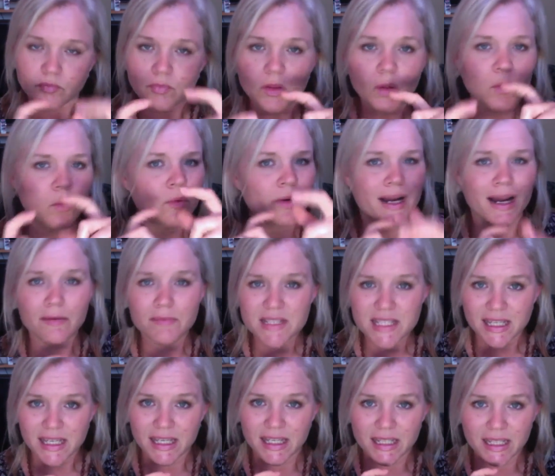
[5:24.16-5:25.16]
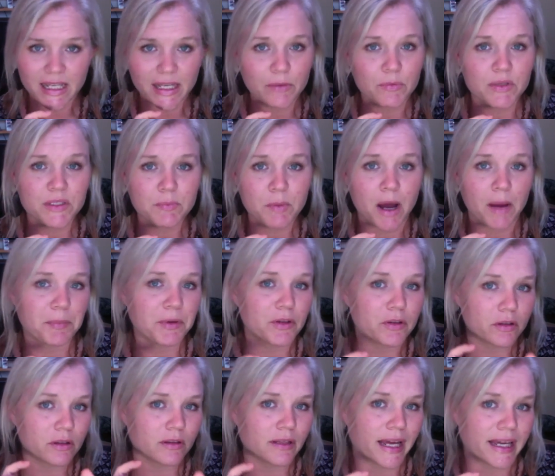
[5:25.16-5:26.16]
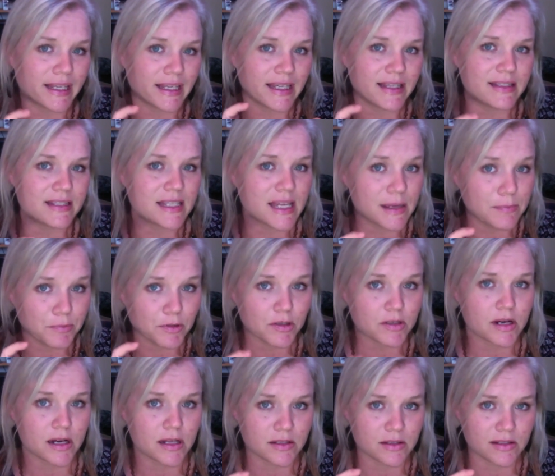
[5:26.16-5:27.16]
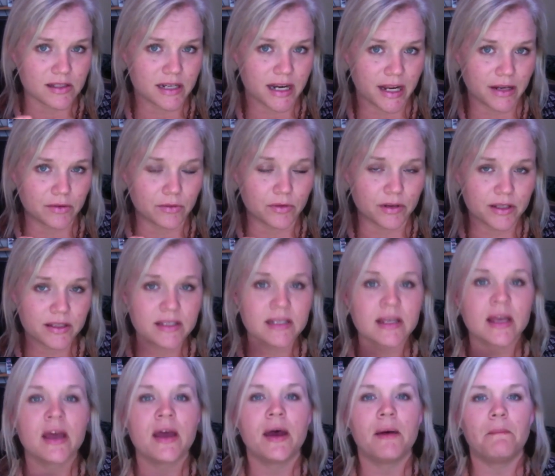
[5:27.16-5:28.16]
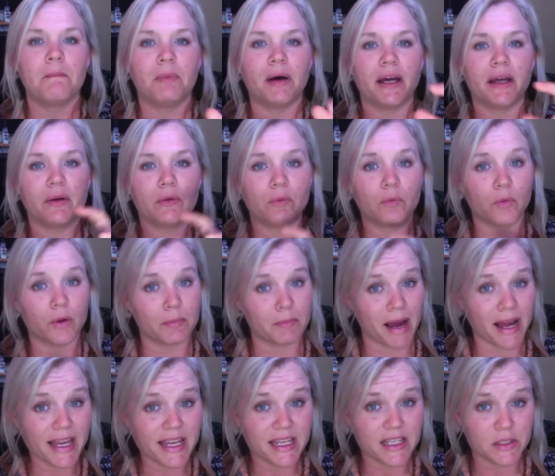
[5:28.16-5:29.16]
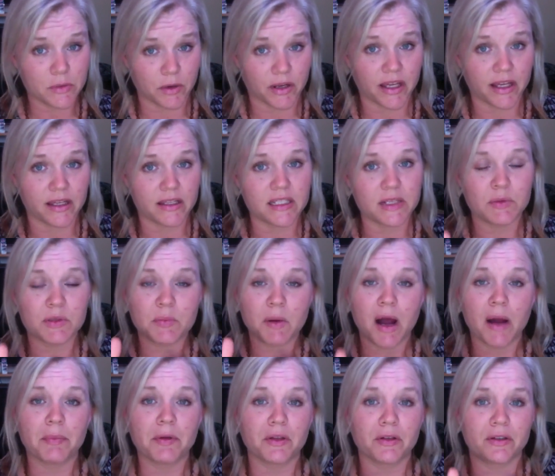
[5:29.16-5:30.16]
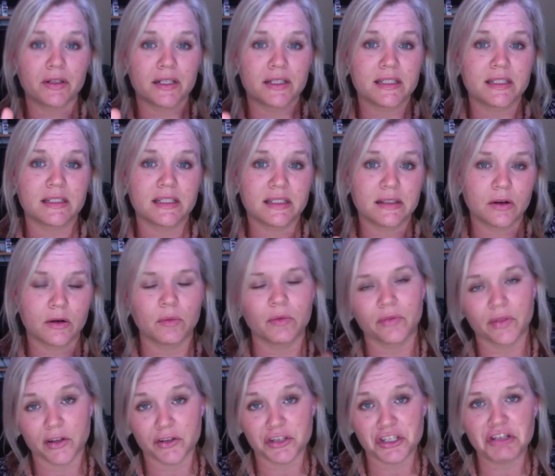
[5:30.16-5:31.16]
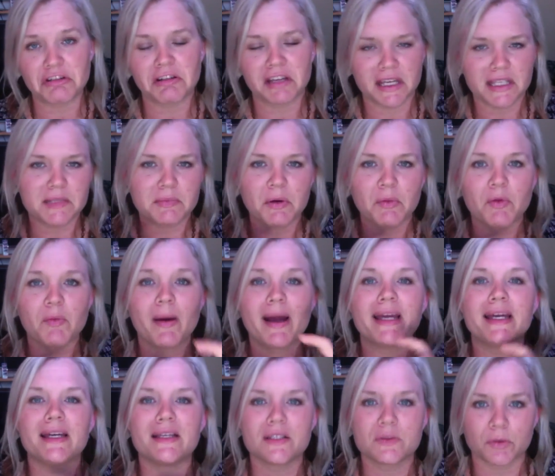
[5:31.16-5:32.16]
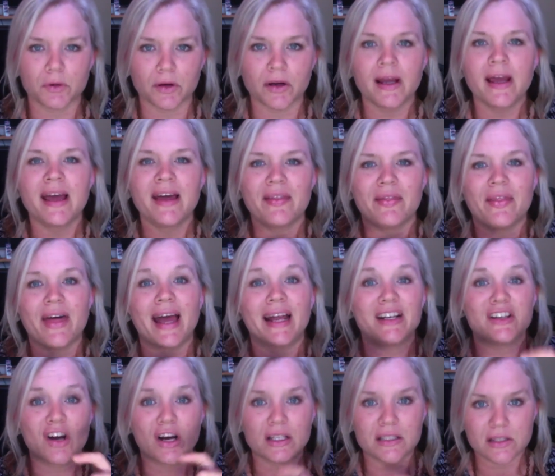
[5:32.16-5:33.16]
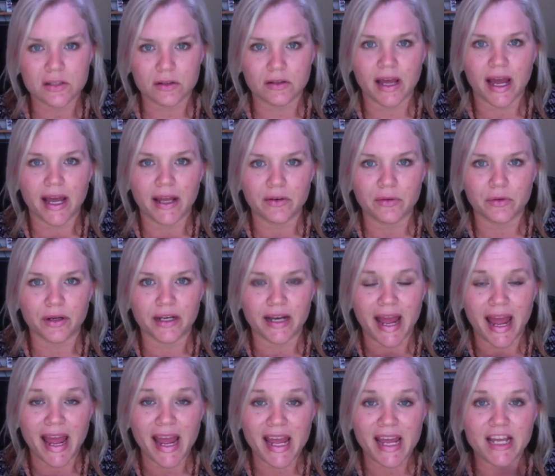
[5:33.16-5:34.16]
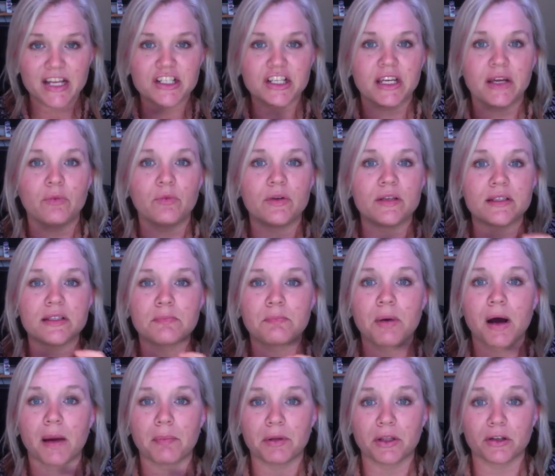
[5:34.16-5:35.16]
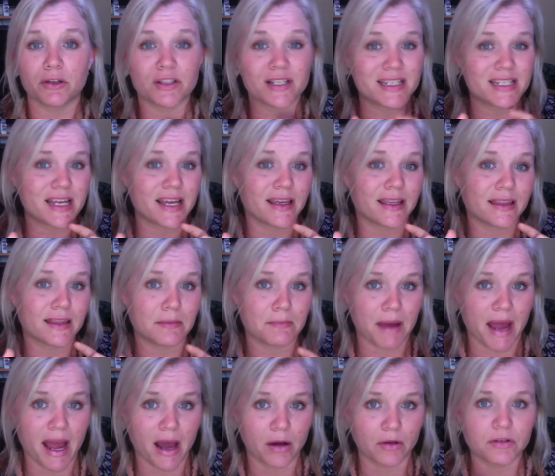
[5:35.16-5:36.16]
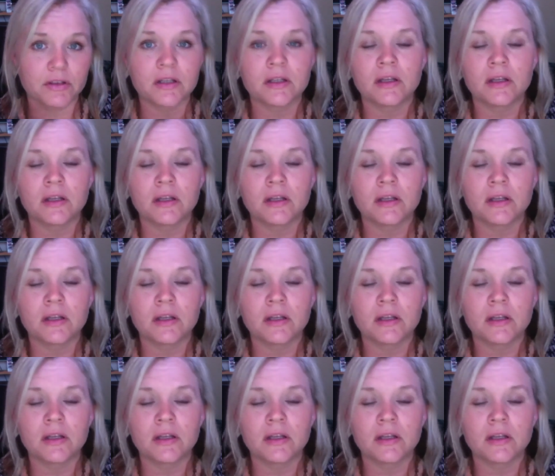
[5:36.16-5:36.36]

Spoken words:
when I was a kid, it was popular to let kids keep their tonsils and adenoids. But when my kids were kids, it was popular or they're still kids, but when my kids were that tonsil adenoid age, it was popular to take them out.